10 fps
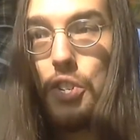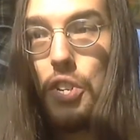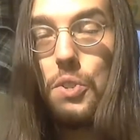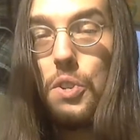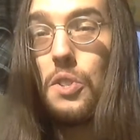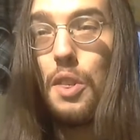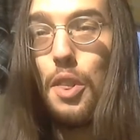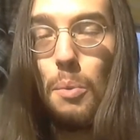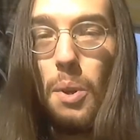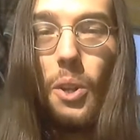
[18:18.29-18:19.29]
She's just a
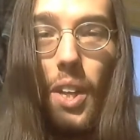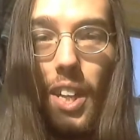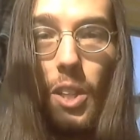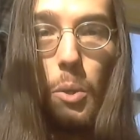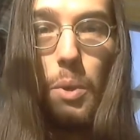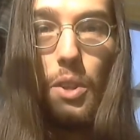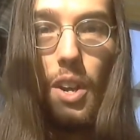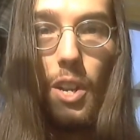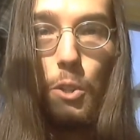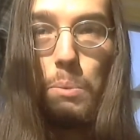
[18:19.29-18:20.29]
thrill killer with
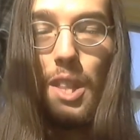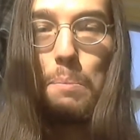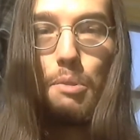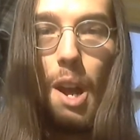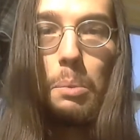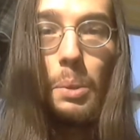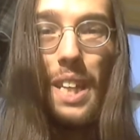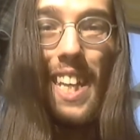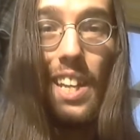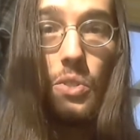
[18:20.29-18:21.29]
her husband that probably
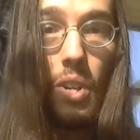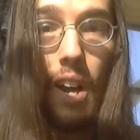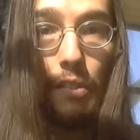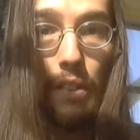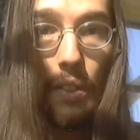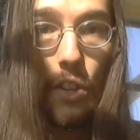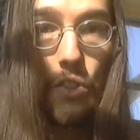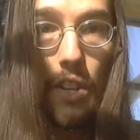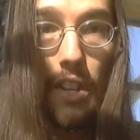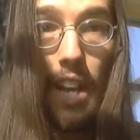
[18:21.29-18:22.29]
gets off on this shit.